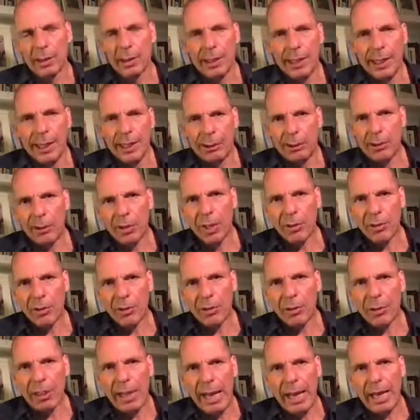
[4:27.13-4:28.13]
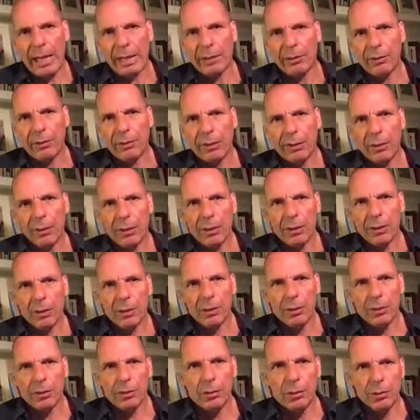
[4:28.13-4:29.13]
In 2008,
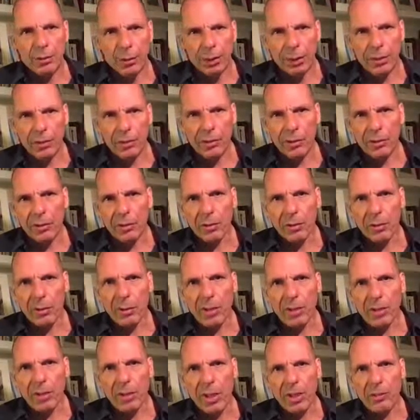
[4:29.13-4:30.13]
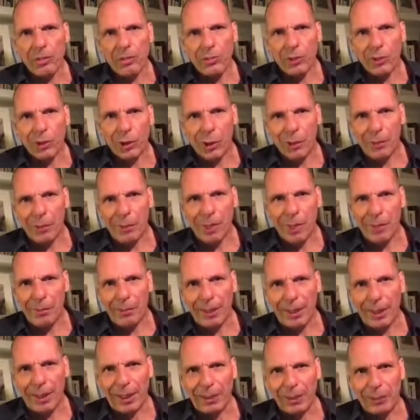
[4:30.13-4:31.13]
two things saved global
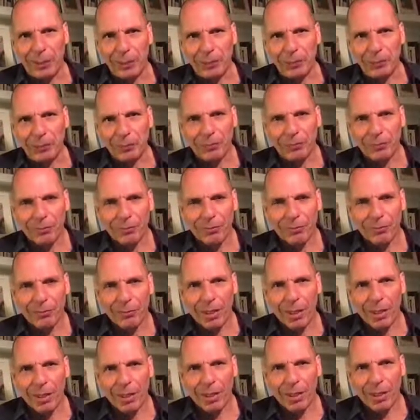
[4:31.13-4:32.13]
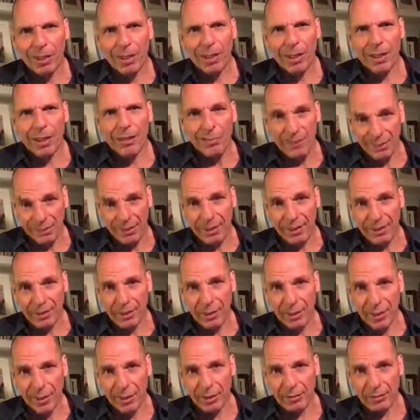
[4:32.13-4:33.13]
capitalism: the Federal
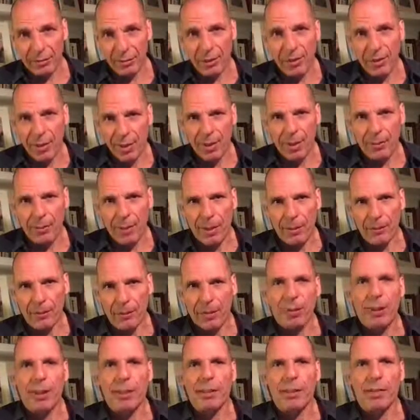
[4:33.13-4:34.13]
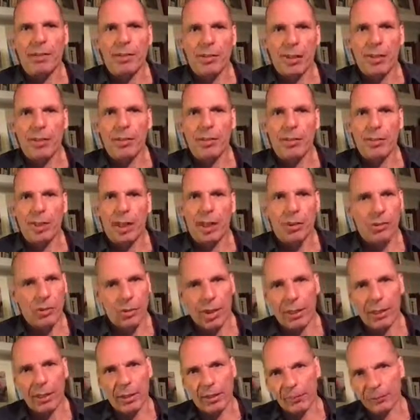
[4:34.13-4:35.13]
Reserve, the Central Bank of the United States, and
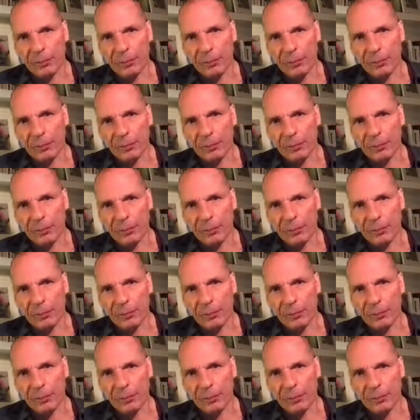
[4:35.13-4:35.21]
China.